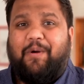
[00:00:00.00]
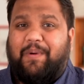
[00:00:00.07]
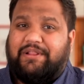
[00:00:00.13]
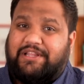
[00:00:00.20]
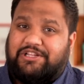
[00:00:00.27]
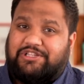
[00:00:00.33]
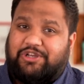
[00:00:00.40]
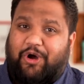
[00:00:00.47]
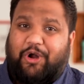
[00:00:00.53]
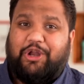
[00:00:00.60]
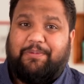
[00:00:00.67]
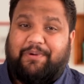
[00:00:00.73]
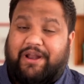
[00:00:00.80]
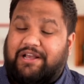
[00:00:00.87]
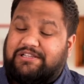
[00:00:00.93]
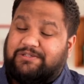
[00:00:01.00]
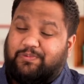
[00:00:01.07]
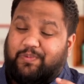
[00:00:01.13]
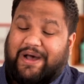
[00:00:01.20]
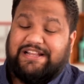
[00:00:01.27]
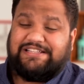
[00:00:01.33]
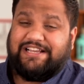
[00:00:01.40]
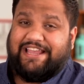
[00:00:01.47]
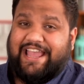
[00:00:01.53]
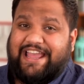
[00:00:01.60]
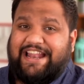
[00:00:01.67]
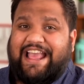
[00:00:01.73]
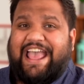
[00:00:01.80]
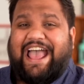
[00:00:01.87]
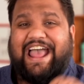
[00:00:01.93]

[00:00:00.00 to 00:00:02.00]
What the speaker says: with its audio products once again